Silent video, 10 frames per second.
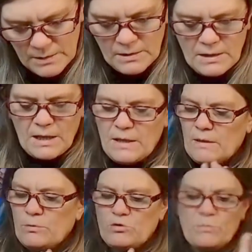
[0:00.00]

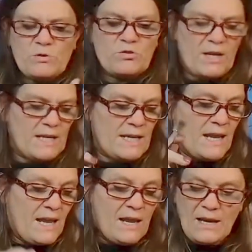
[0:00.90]
Okay, mushrooms are
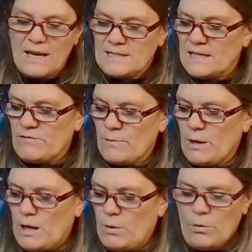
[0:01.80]
drying. Let's leave them
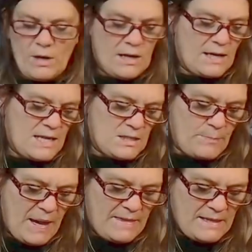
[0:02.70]
alone and let's
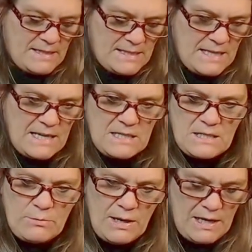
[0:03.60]
paint this
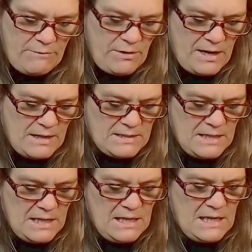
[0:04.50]
stand while everything else
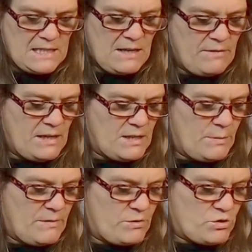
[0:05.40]
is having a
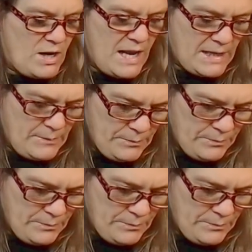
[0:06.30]
little bit of a dry.